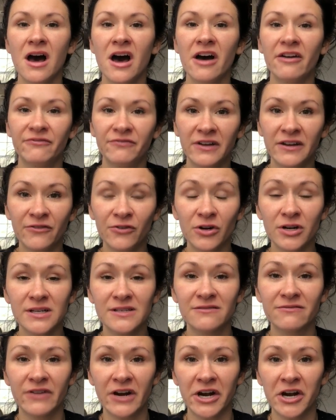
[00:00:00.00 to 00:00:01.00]
A fever
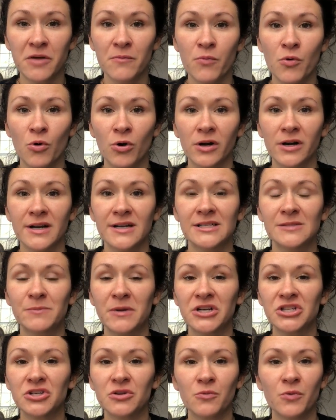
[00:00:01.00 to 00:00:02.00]
is very important,
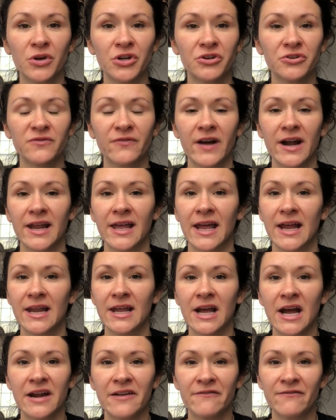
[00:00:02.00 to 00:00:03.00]
especially when you're fighting any
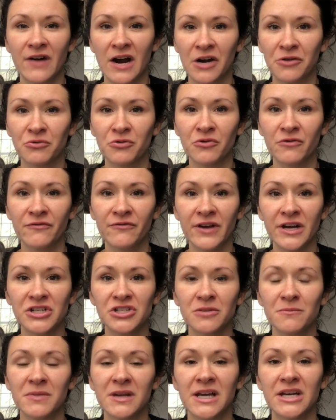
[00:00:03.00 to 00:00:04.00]
kind of viral
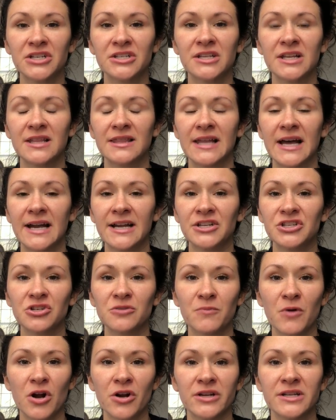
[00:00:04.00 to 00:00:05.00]
infection, because that is your
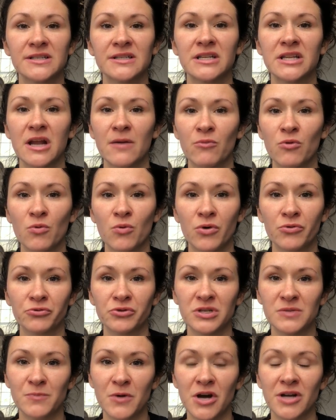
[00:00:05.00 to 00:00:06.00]
body's number one
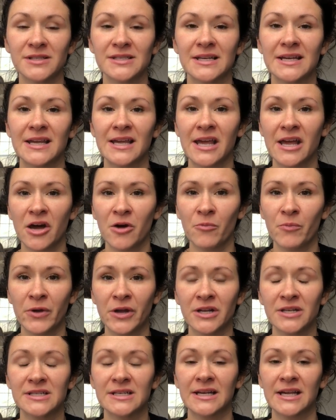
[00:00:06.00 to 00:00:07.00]
response in
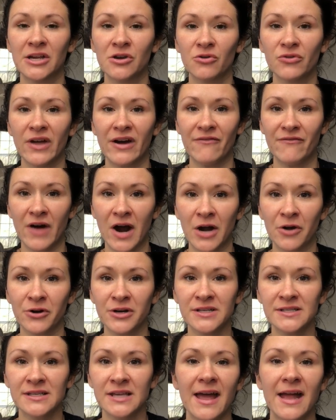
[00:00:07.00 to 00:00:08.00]
helping to kill that
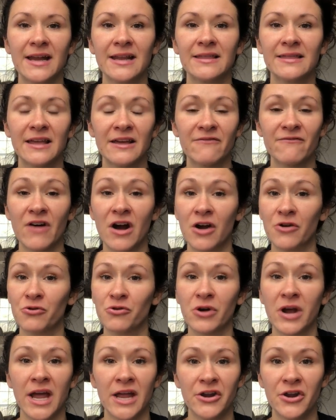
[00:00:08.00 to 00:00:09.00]
virus. Anything
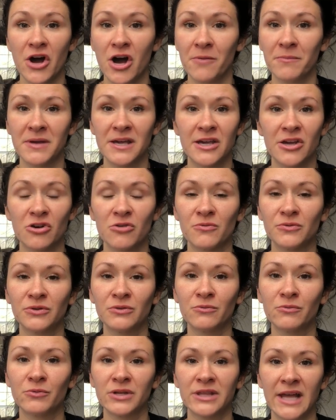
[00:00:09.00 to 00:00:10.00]
viral cannot be killed
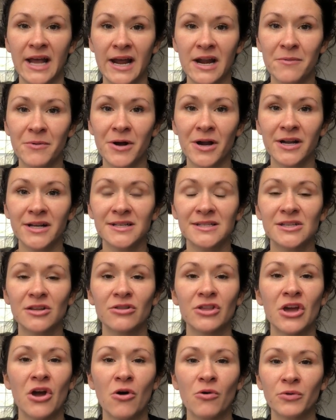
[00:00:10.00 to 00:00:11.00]
with antibiotics, so
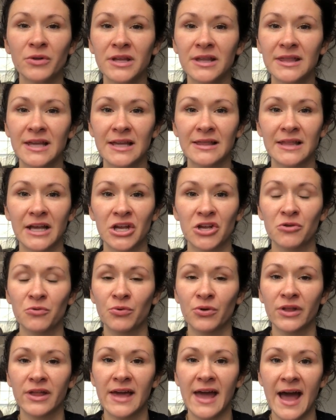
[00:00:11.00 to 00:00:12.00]
the only thing that you
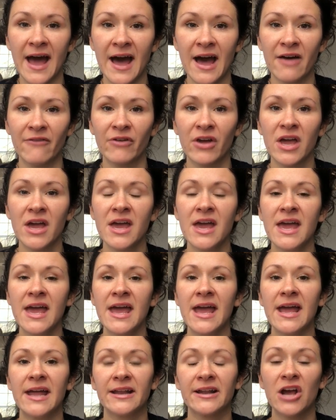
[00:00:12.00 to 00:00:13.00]
really have
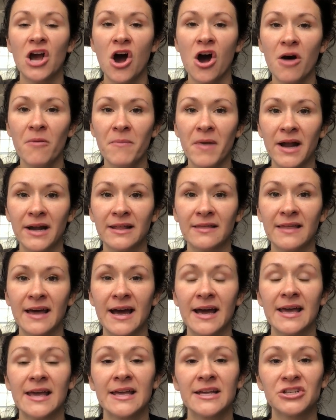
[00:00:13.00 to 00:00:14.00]
in combating
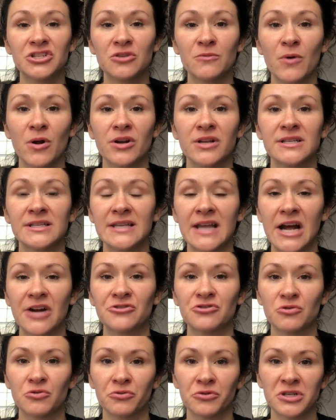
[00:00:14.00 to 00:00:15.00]
that is your body's
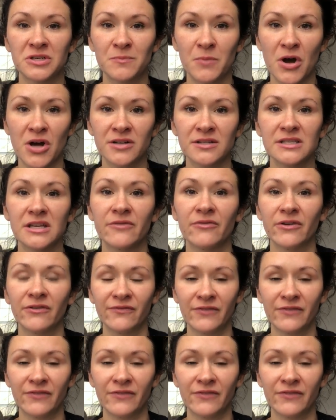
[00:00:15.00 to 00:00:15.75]
natural response of a